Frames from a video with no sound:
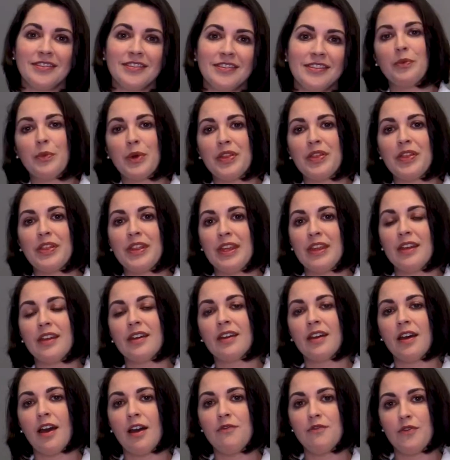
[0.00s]
With the
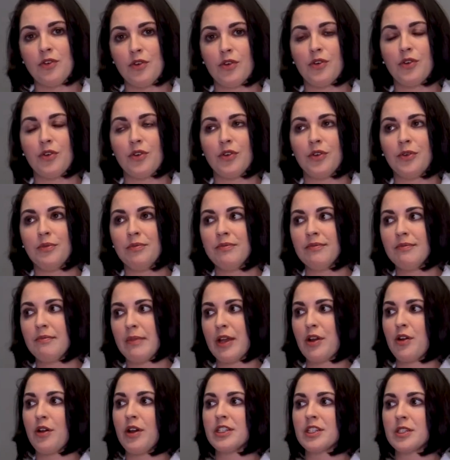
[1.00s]
confocal
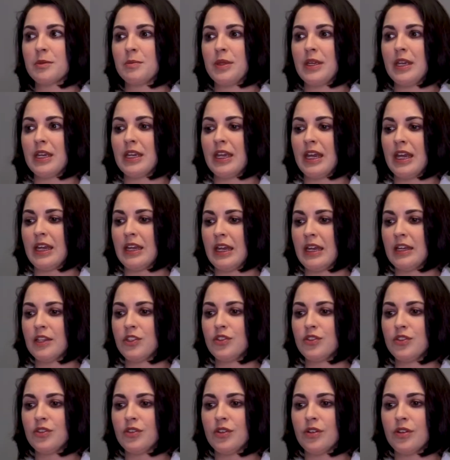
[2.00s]
microscopy, again,
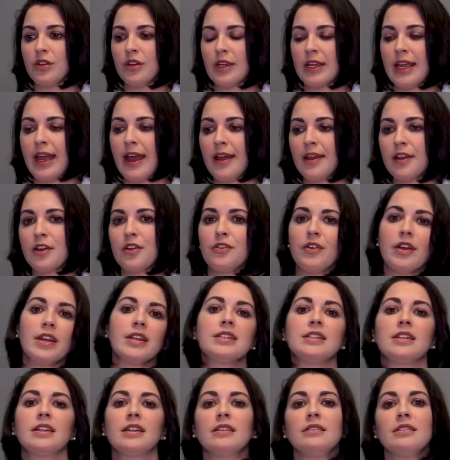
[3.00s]
as you're
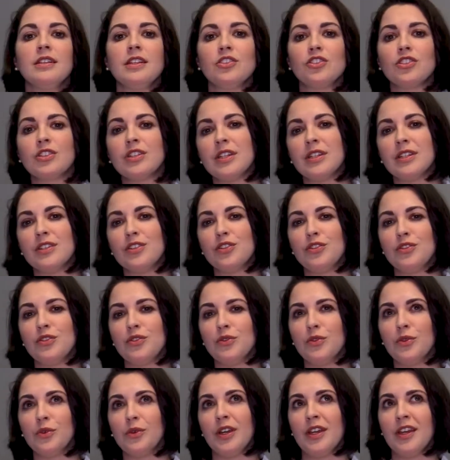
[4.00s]
categorizing a lesion
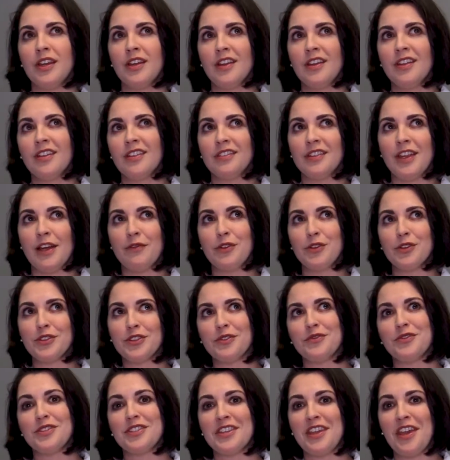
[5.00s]
into levels
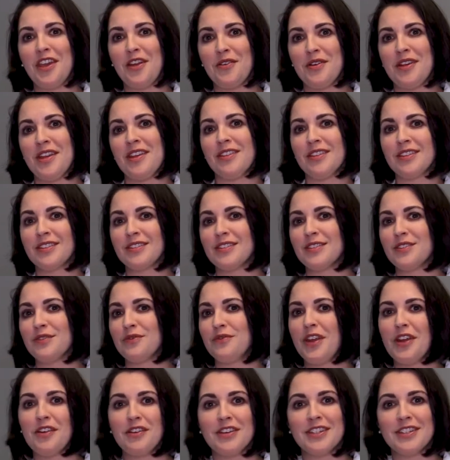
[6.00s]
of scary, this is
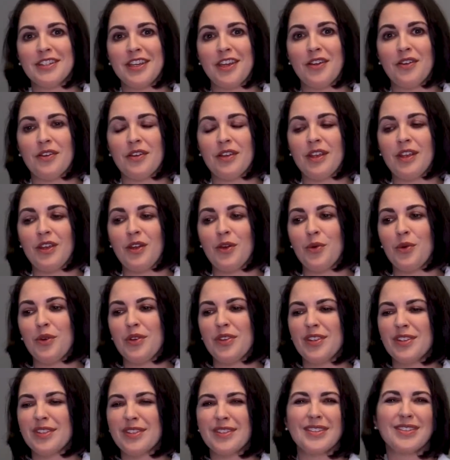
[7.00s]
very scary or
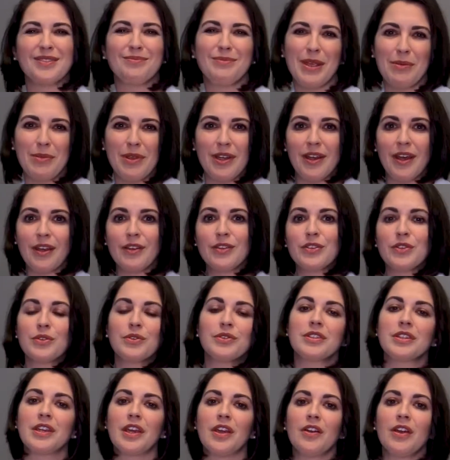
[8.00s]
this is maybe not so
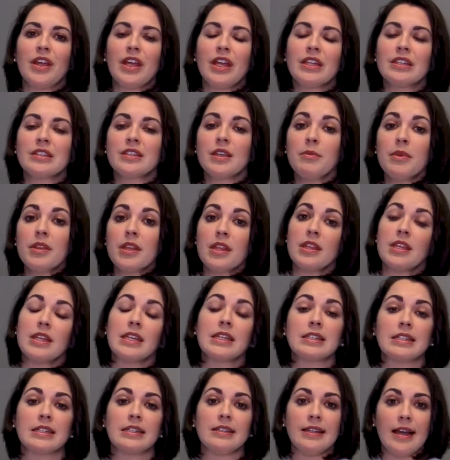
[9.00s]
scary, some of the
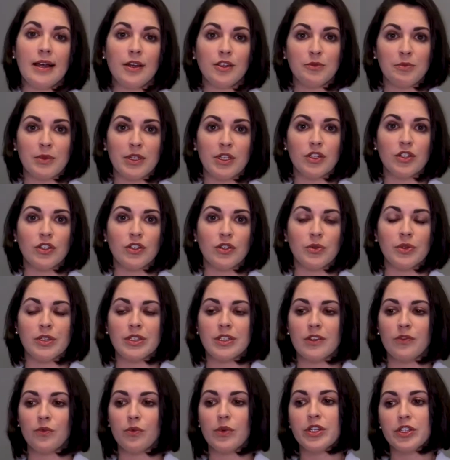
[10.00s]
things it allows me to do
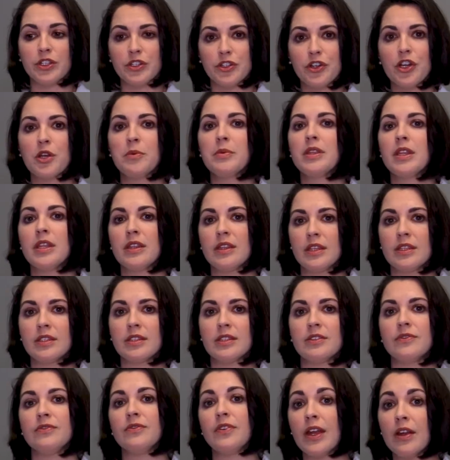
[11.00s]
is, if we determine that this
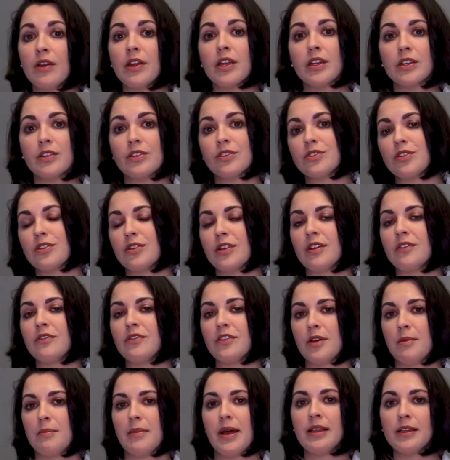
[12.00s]
is very concerning
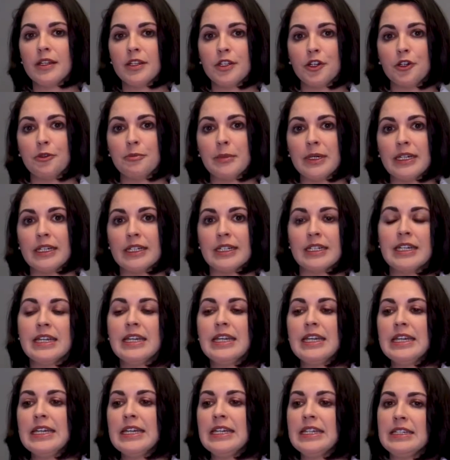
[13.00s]
for a melanoma,
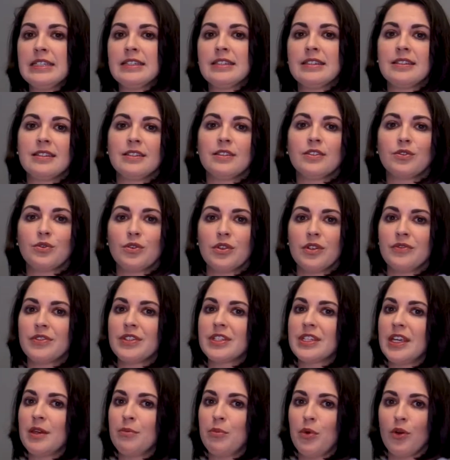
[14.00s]
is to sort of
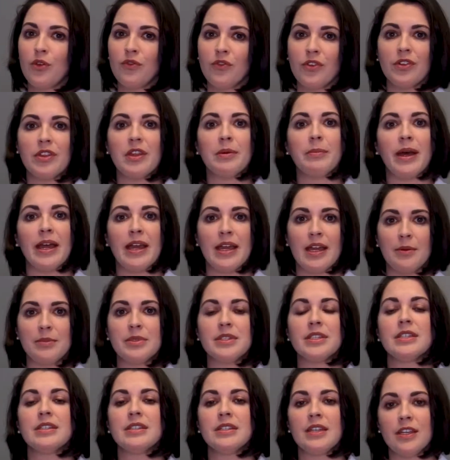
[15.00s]
skip over the
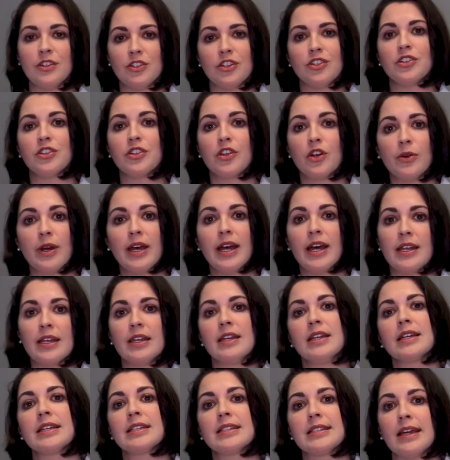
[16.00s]
biopsy stage and to go ahead
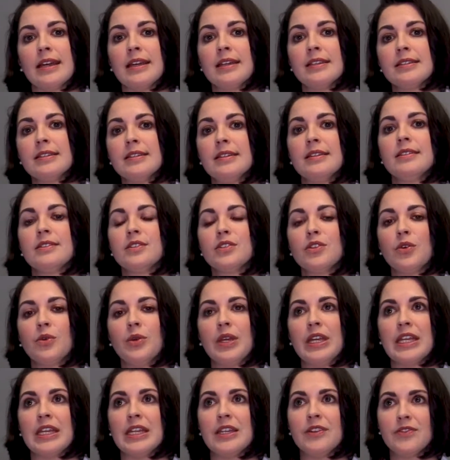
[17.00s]
and excise it. So
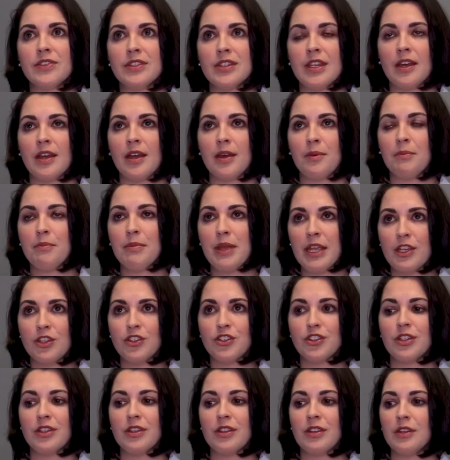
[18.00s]
it gives that
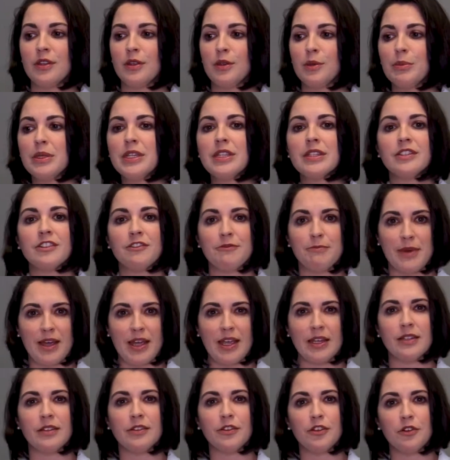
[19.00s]
patient the peace of
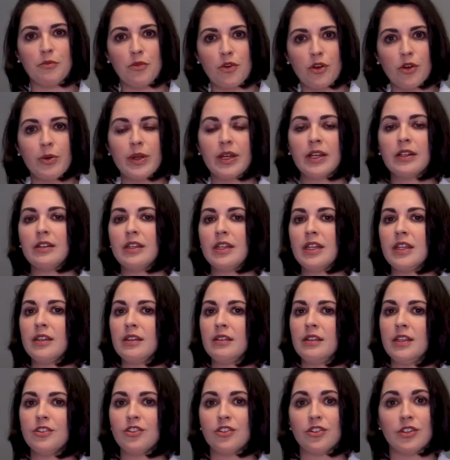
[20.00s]
mind a little more quickly, the
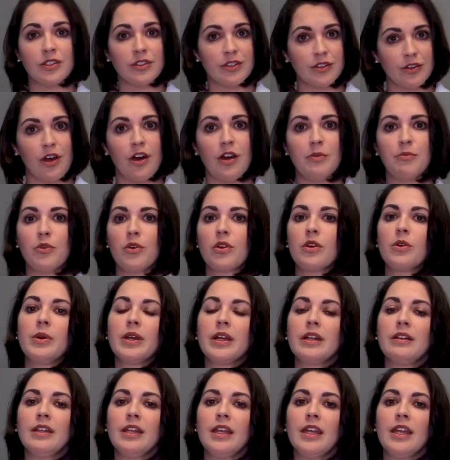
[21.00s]
lesion is gone more
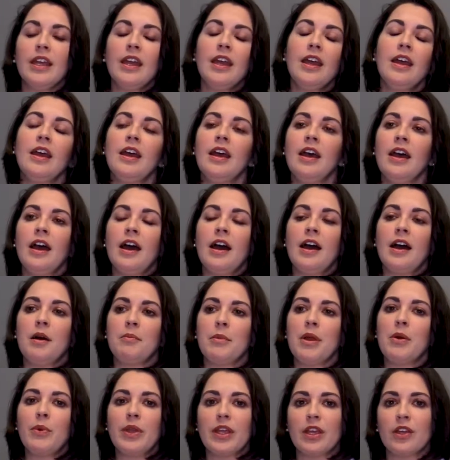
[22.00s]
quickly,
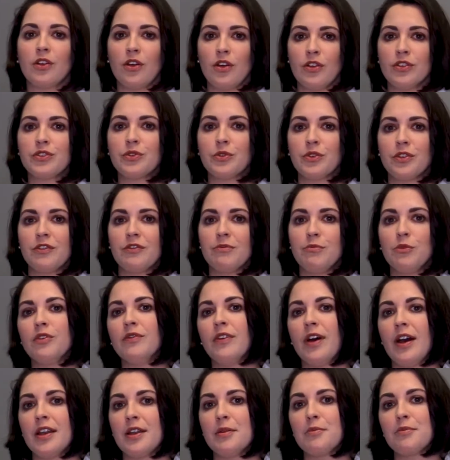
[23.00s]
and we can all sort of move
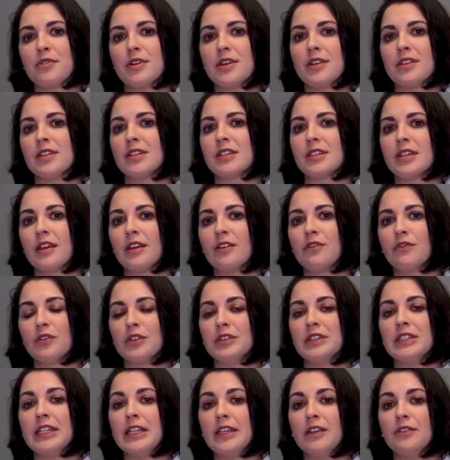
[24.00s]
on and breathe a sigh of
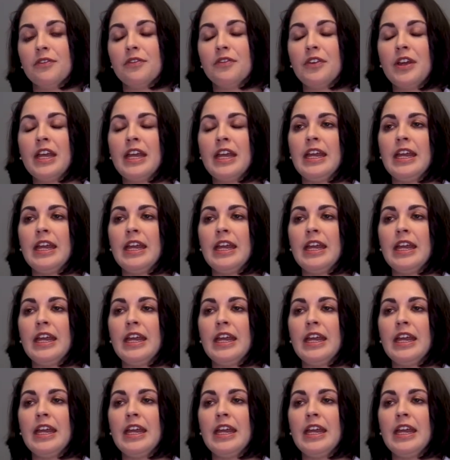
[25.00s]
relief.